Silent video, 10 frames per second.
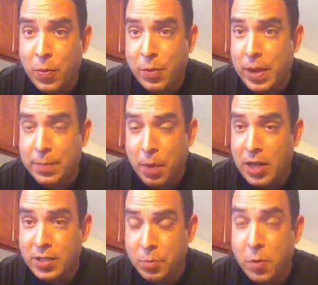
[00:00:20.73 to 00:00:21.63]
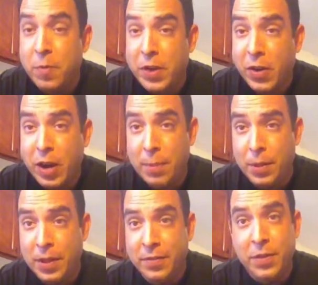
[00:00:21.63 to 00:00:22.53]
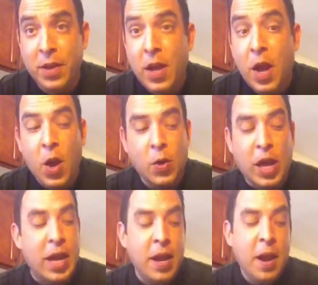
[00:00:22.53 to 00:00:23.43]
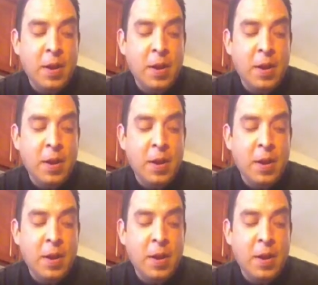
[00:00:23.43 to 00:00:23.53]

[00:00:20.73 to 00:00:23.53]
We're making pasta primavera, I believe, okay?